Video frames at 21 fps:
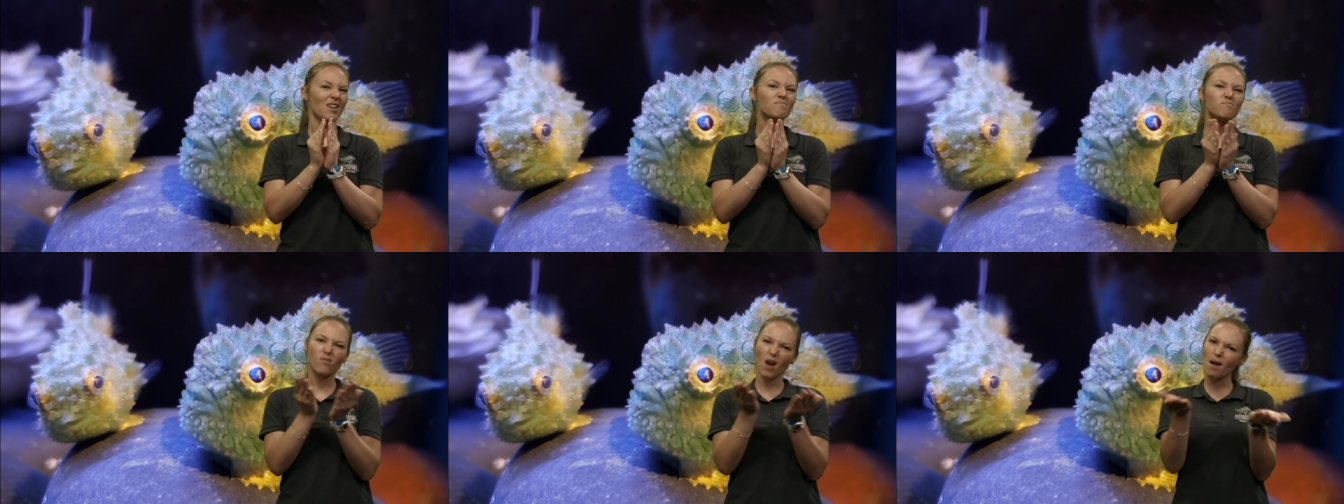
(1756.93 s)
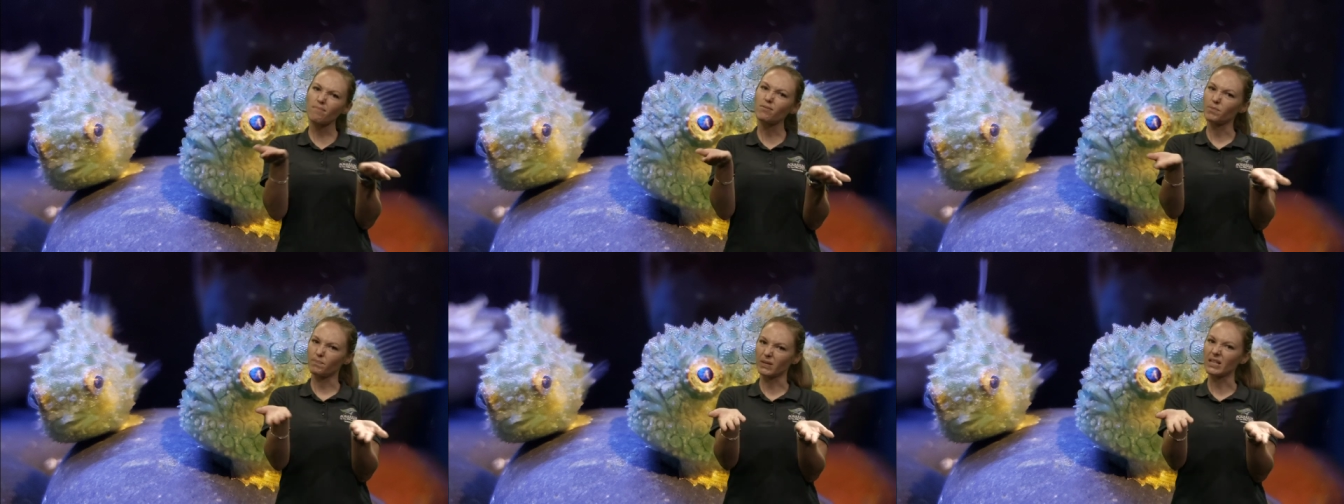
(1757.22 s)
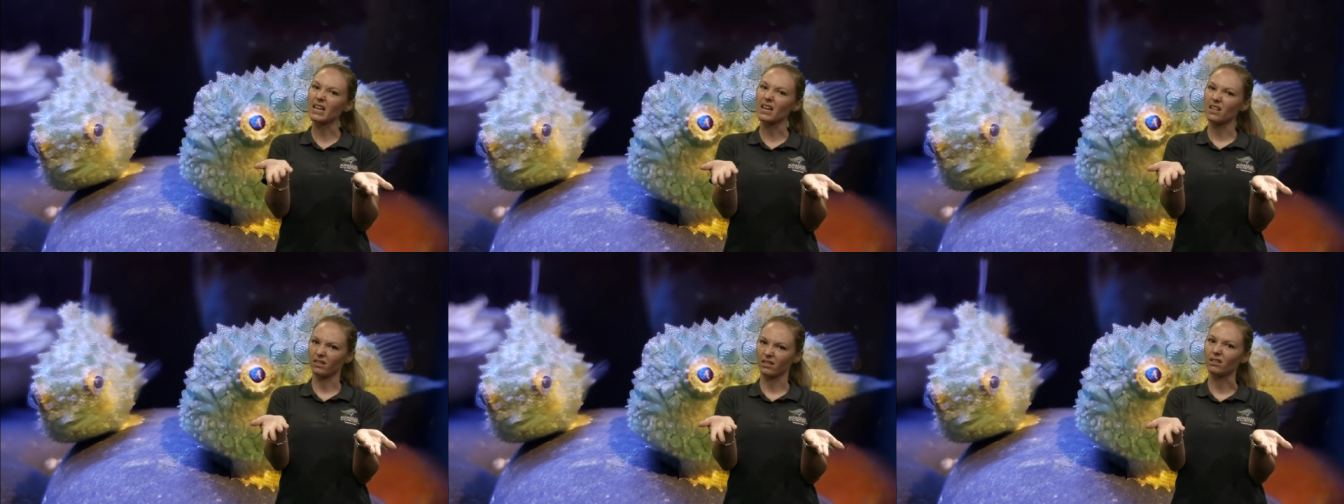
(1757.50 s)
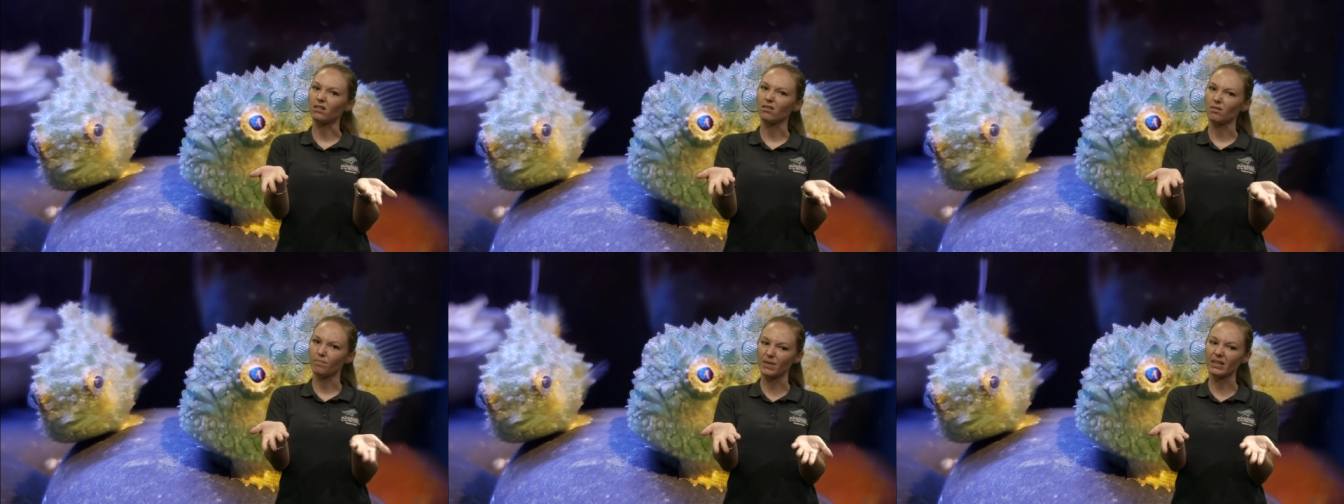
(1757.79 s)
Probably a
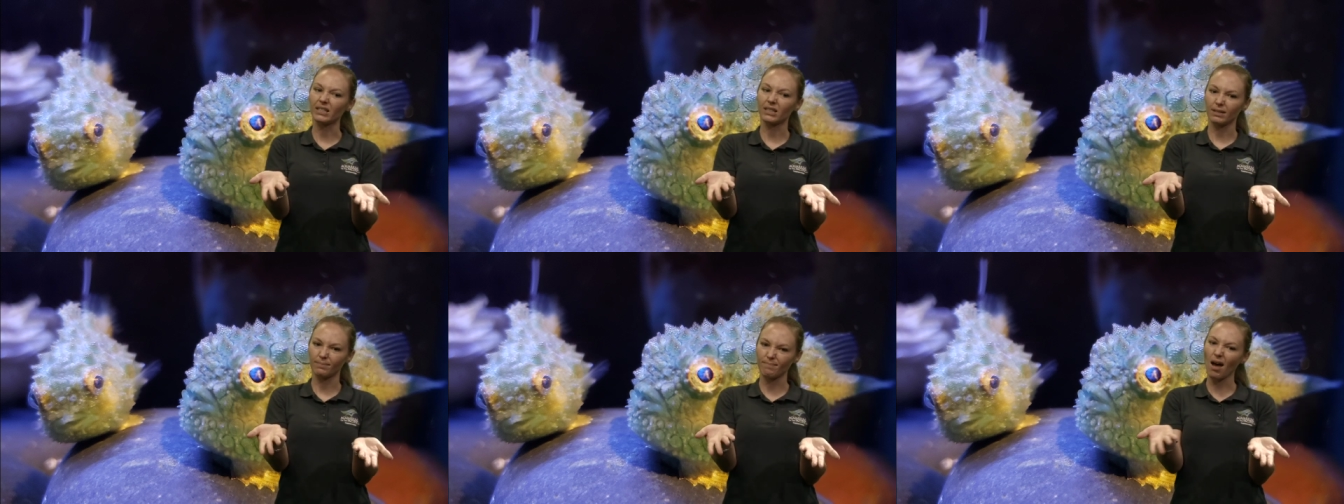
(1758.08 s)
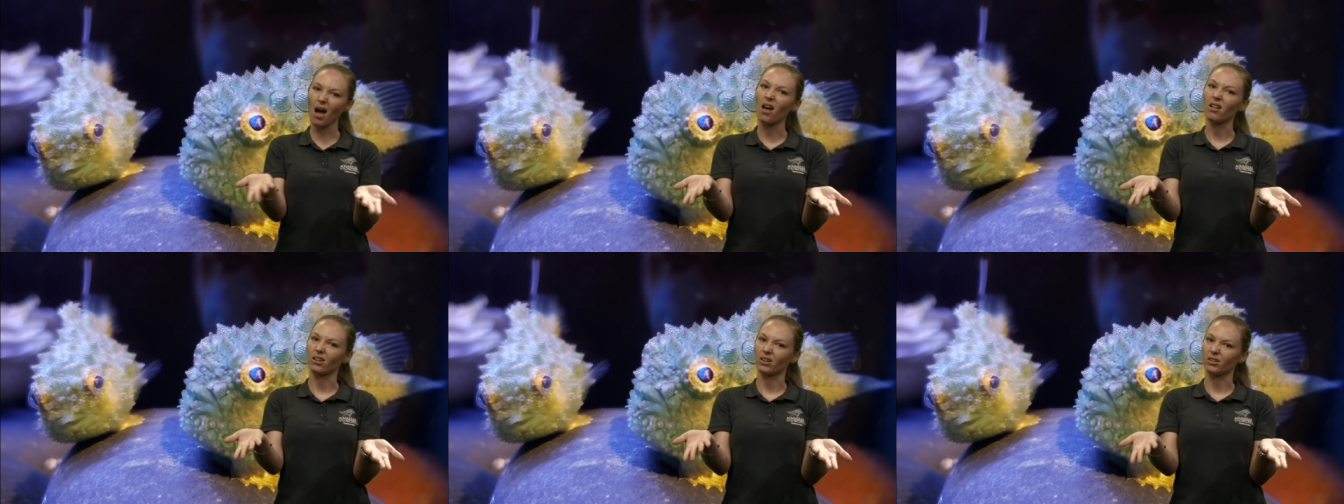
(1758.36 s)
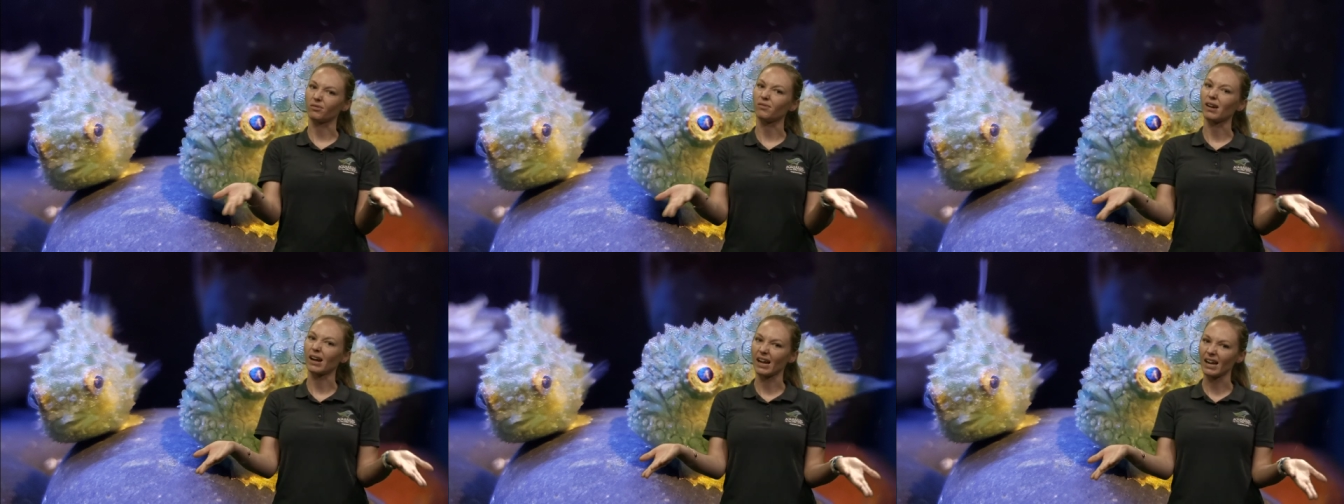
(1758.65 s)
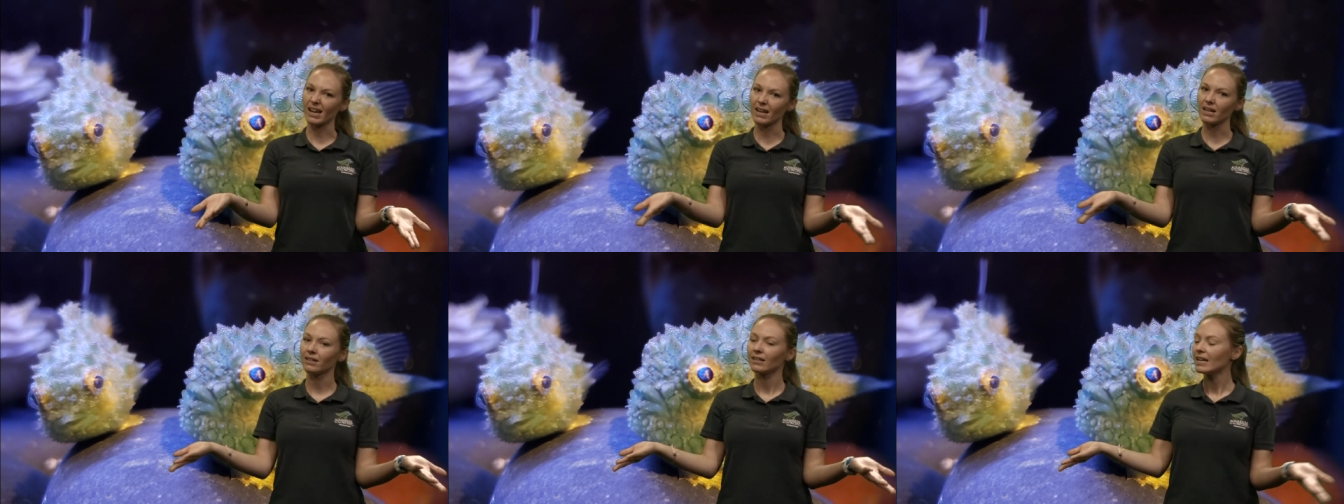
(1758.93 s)
little bit smaller,
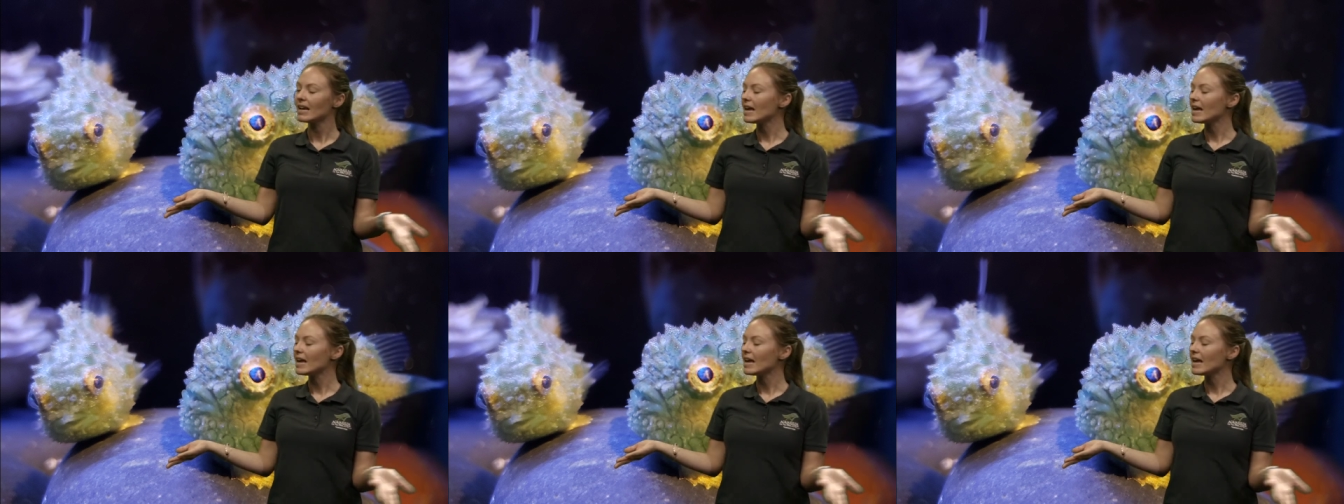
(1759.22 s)
right?